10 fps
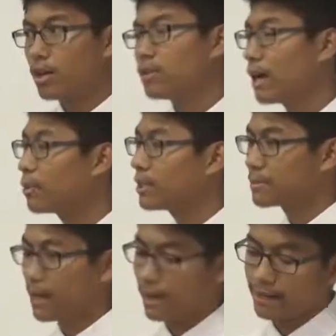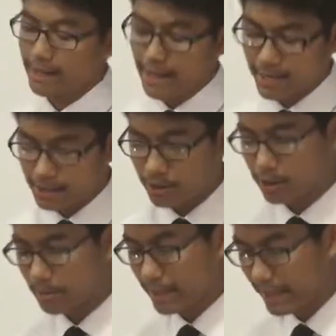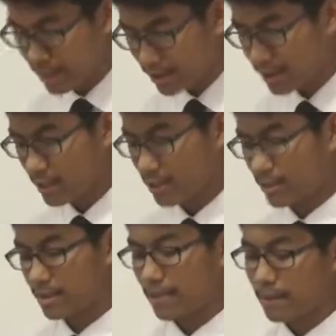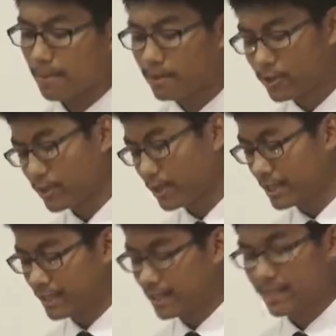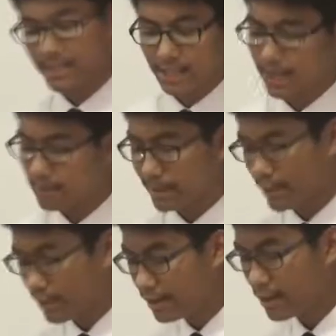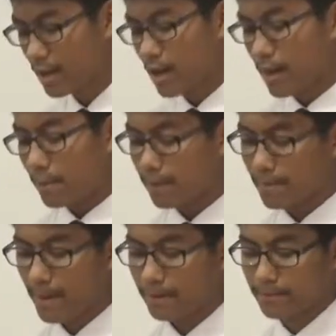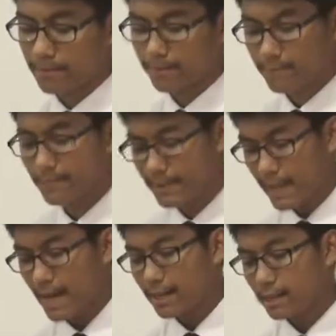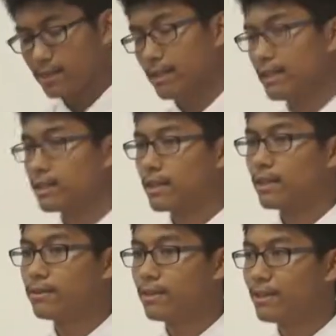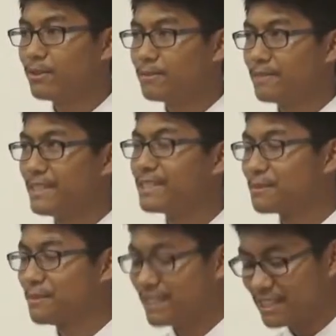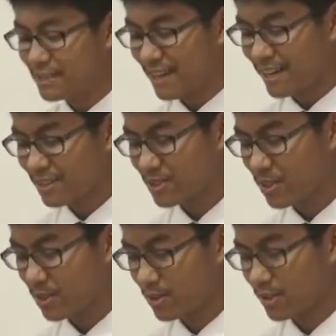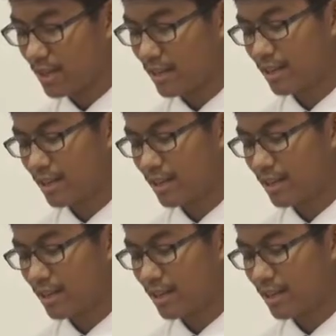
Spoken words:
although I wish my dad to be here, since my mother she can't be here, but my dad is busy right now, so